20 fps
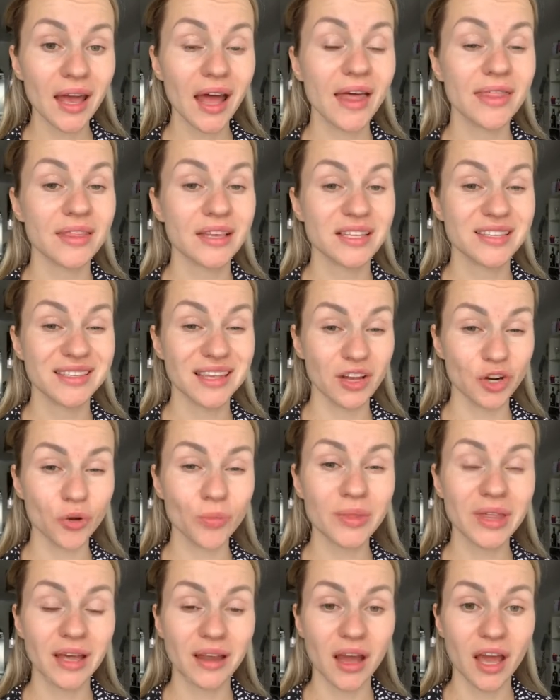and the serum
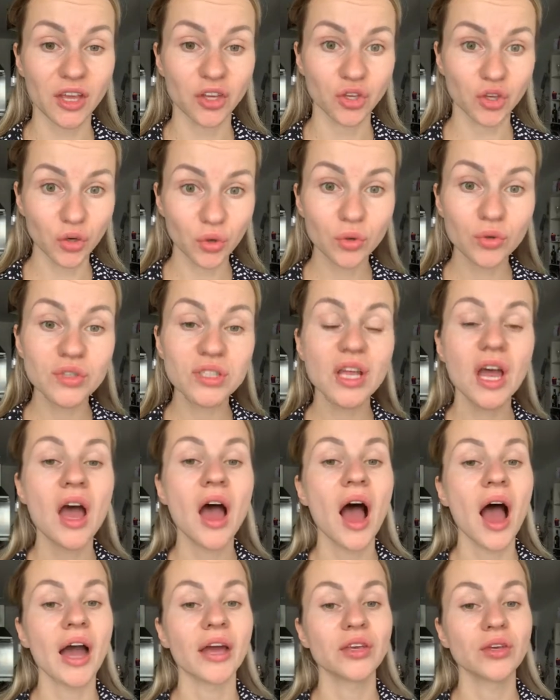that I use
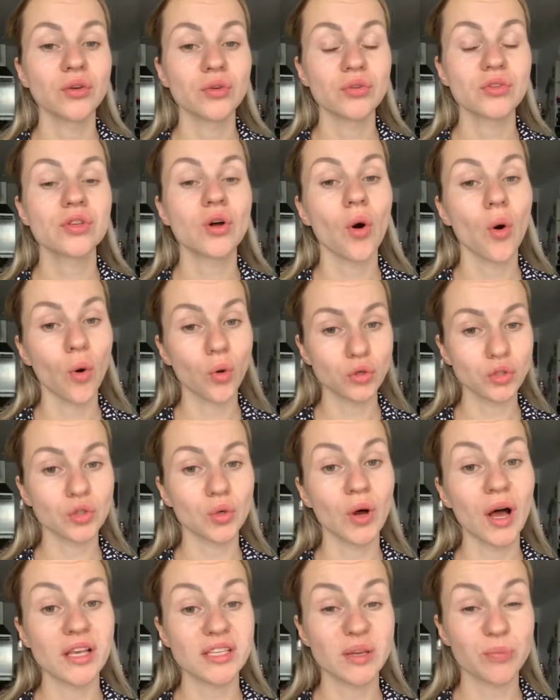also
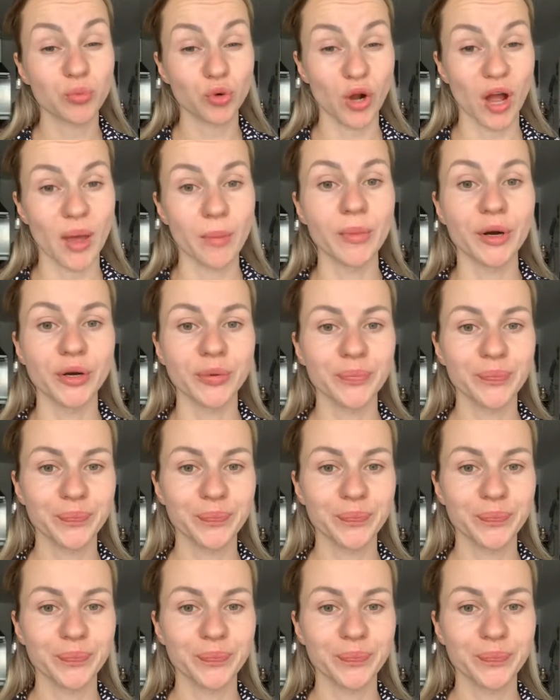as a primer.